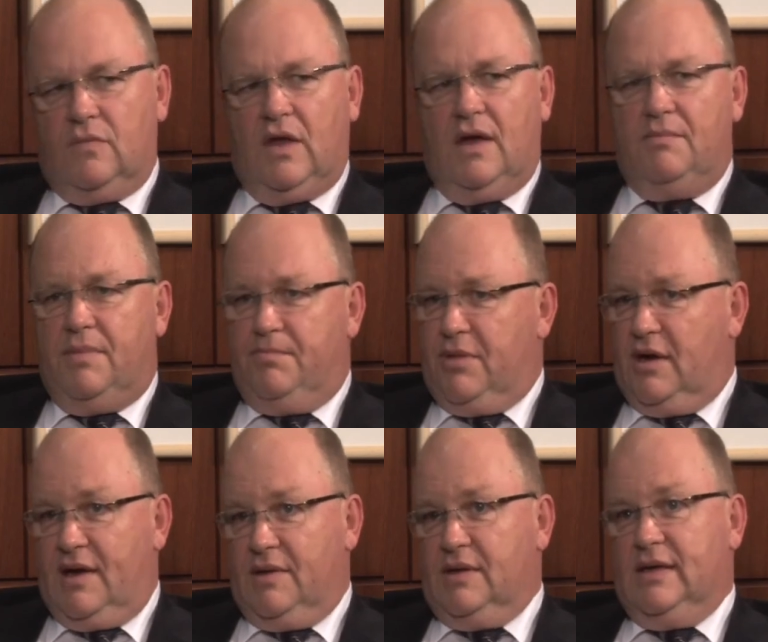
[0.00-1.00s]
and
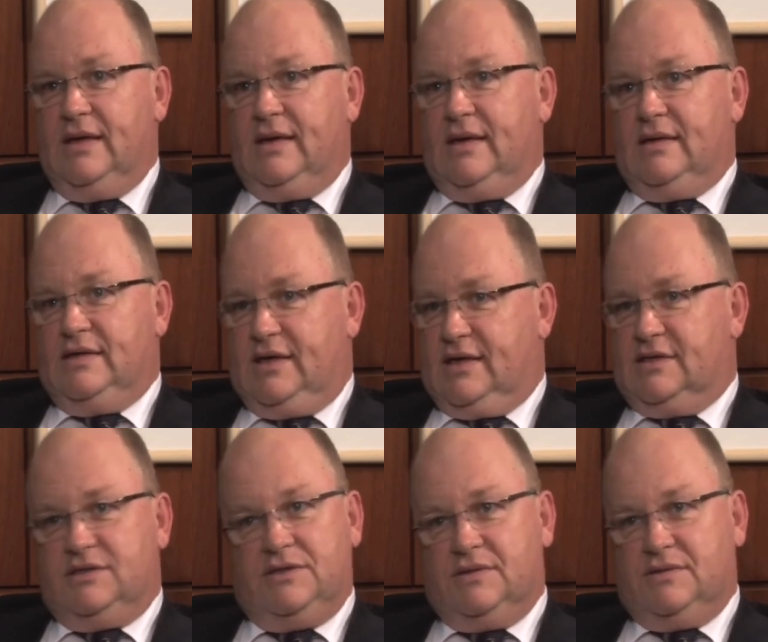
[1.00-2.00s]
buying
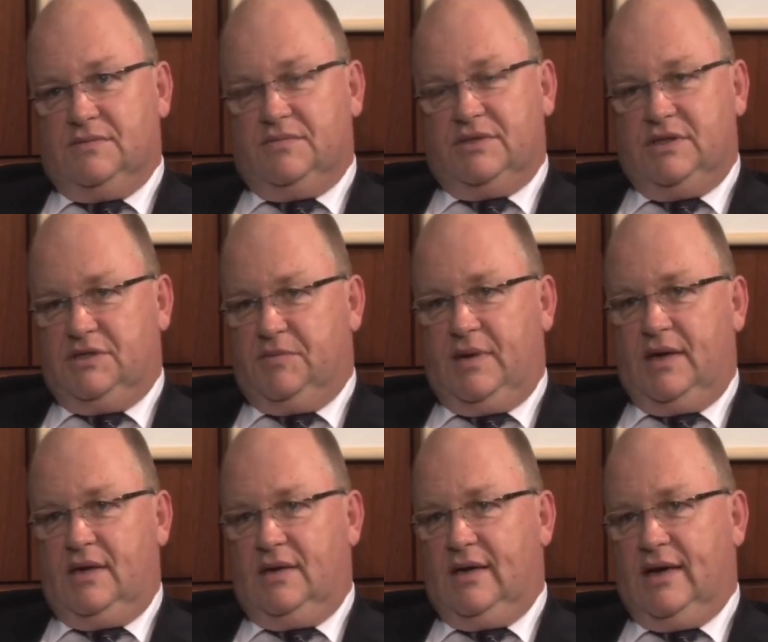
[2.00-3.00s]
tickets to
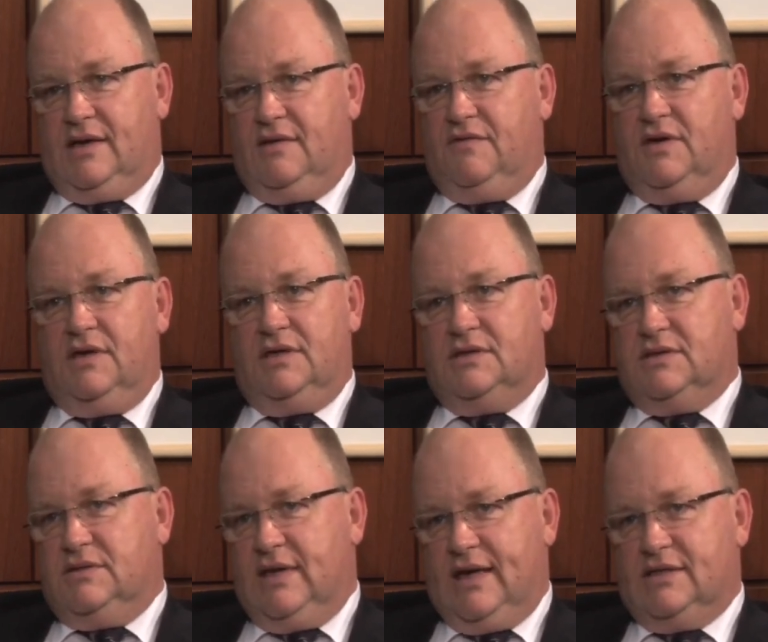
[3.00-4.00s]
participate in activities,
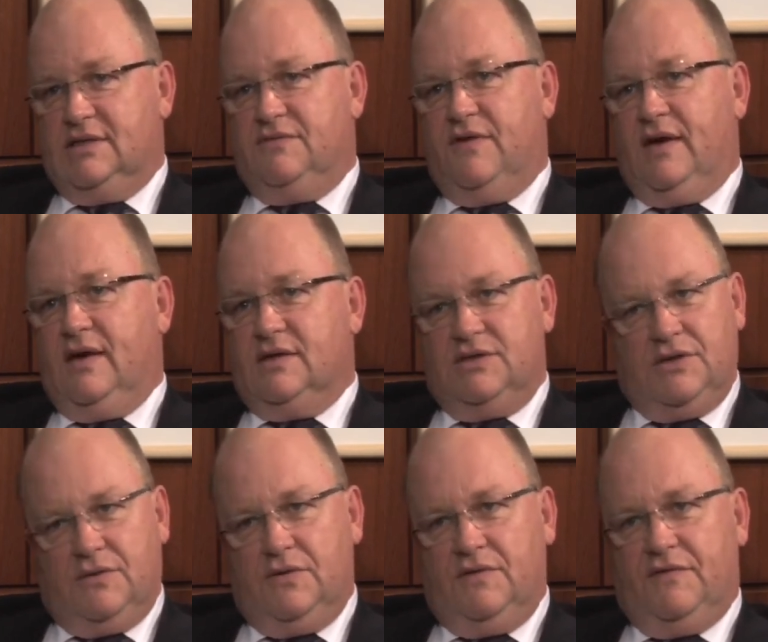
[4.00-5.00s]
taxi fares, you
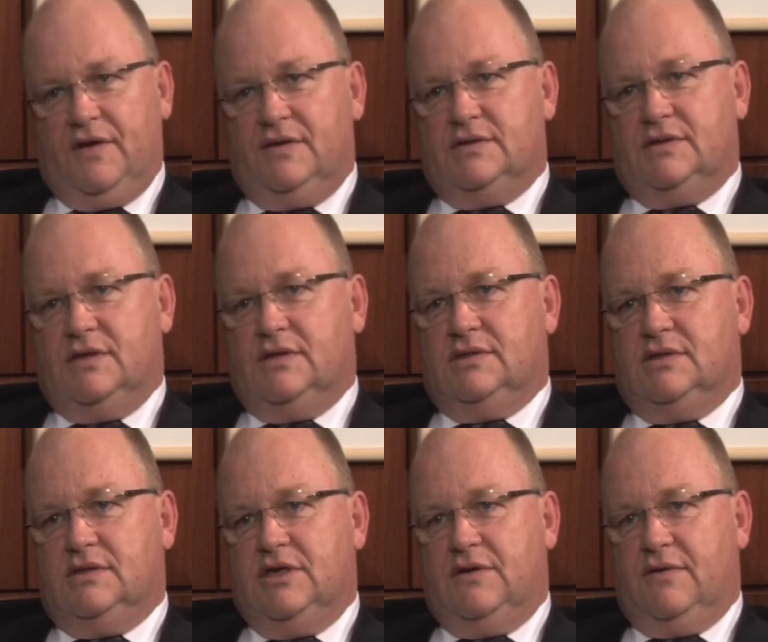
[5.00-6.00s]
know, all of those things
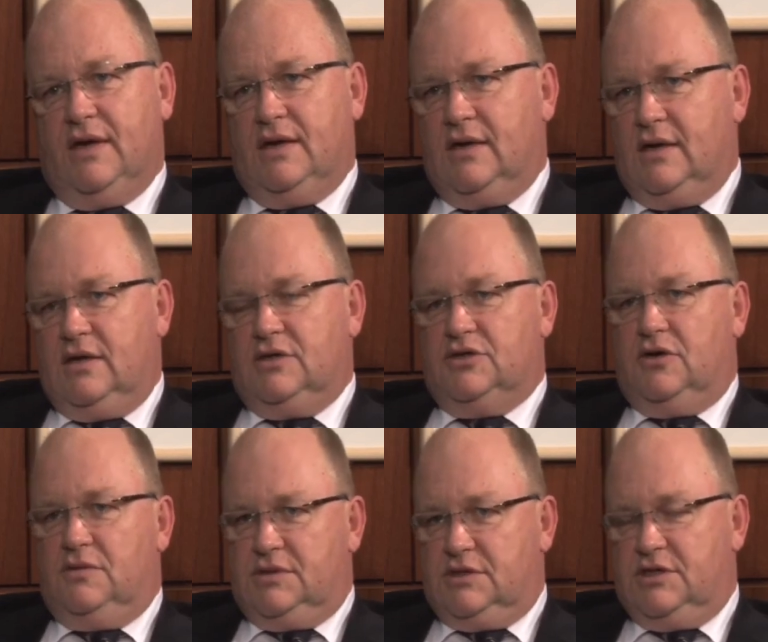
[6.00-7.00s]
that generate
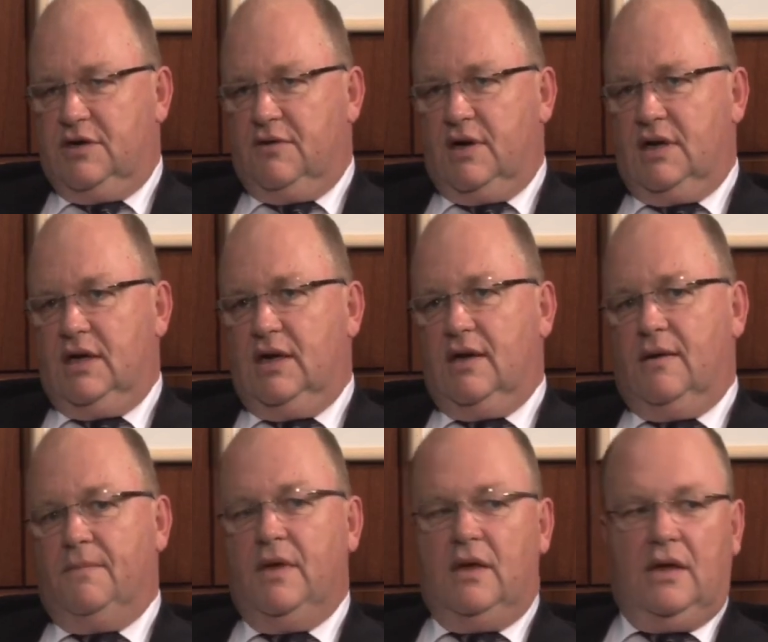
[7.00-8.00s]
jobs, that generate
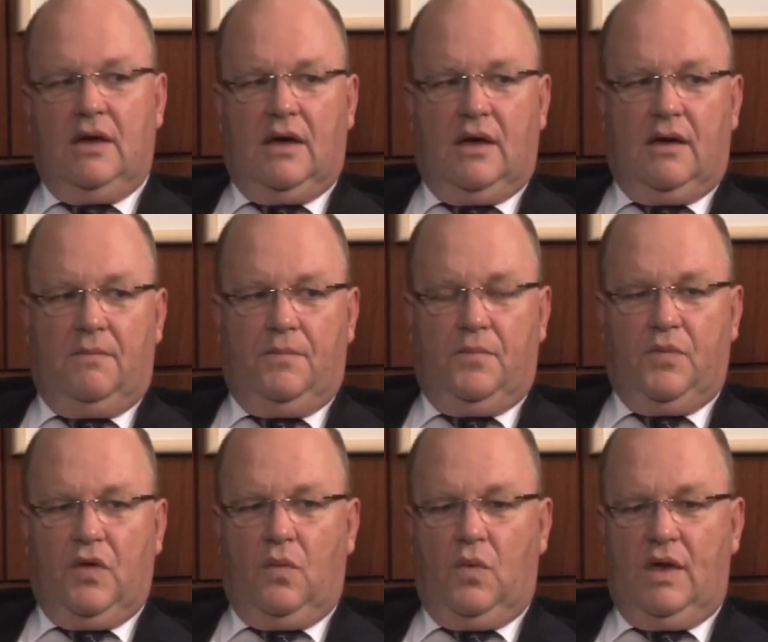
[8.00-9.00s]
income. Um,
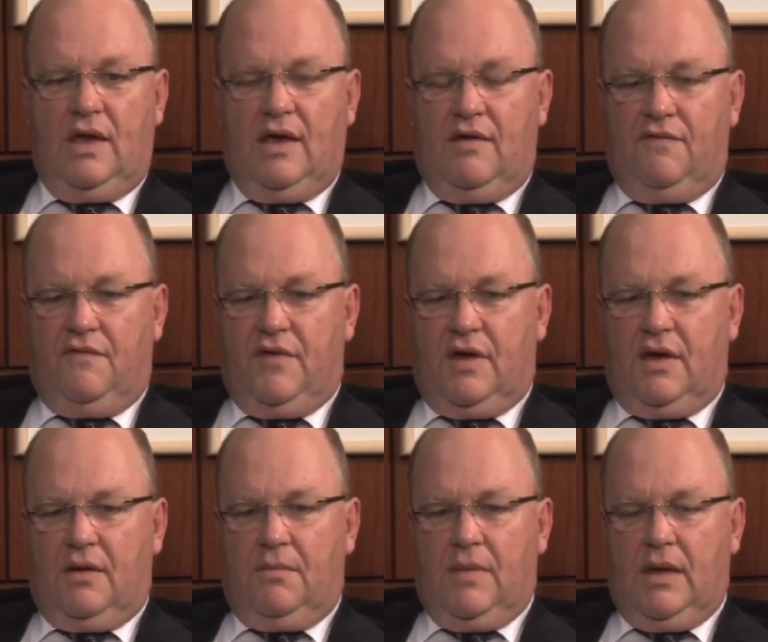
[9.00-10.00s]
we have
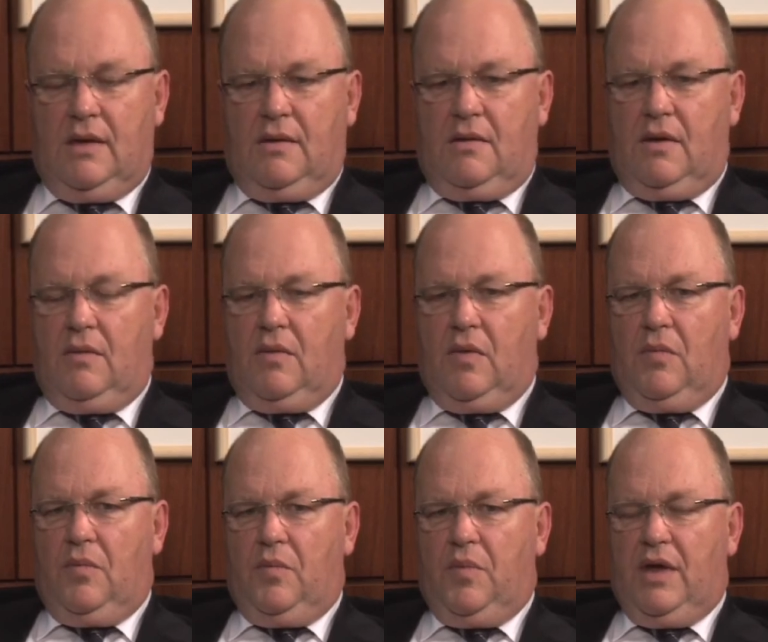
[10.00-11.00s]
um,
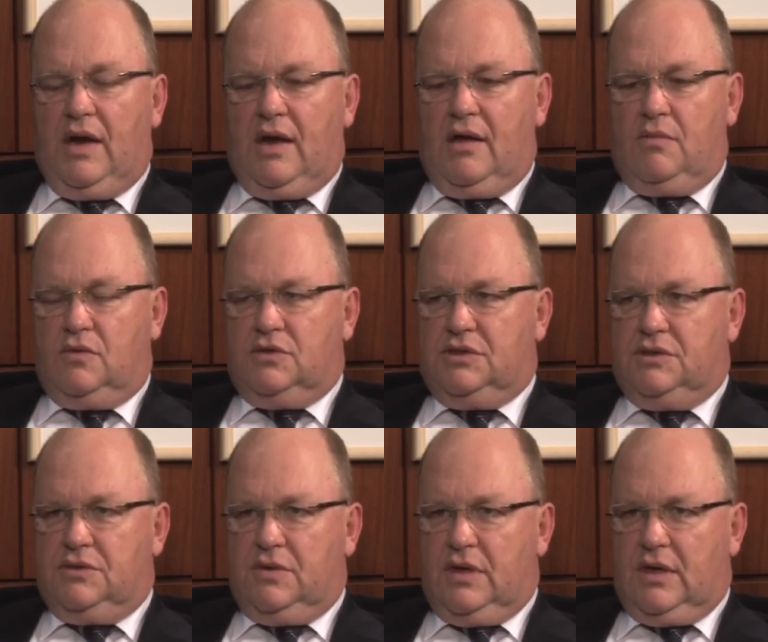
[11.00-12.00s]
been able
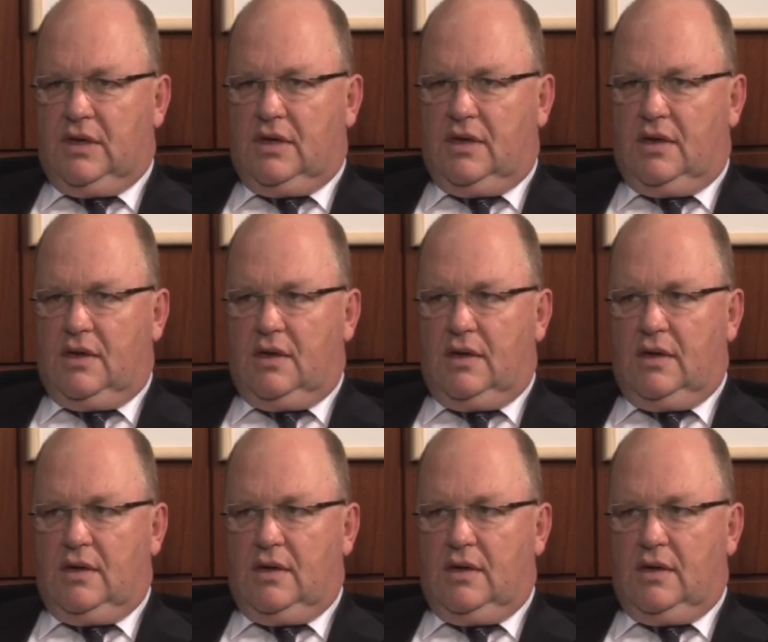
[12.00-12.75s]
to uh,